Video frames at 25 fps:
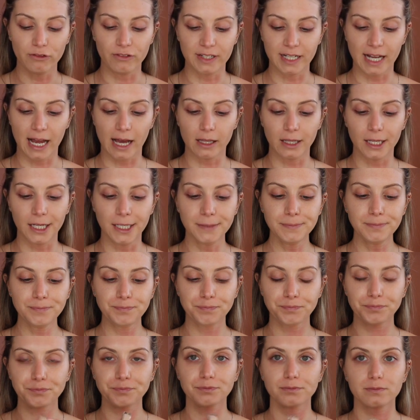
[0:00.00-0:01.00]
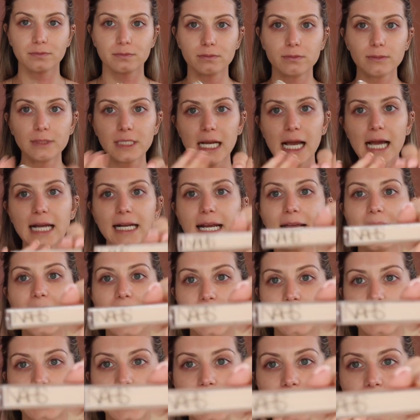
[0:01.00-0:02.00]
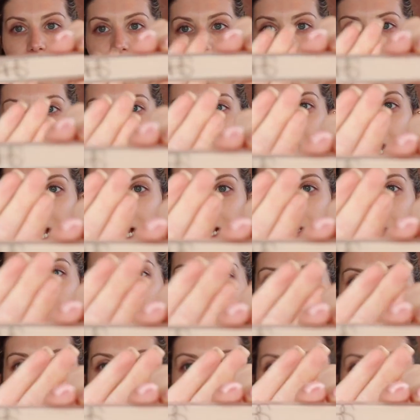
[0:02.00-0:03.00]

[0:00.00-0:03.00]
Vanilla. And again, like I said,